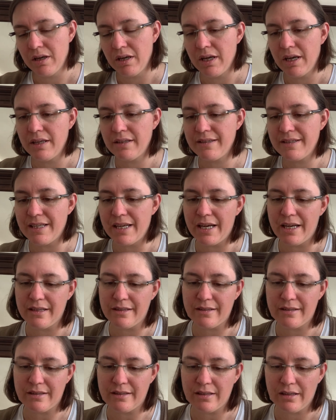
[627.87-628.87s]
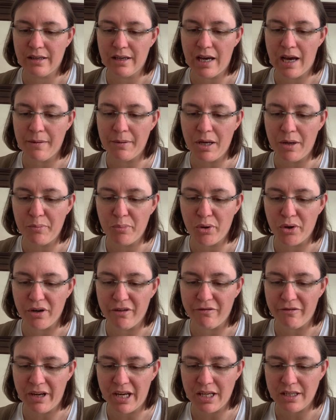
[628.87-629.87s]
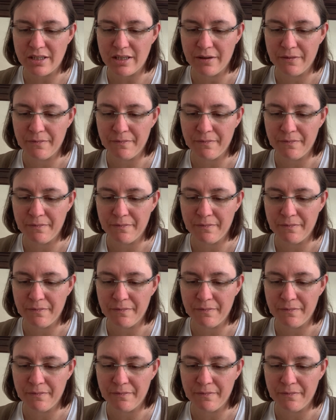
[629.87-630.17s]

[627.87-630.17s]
It says, I'm not perfect,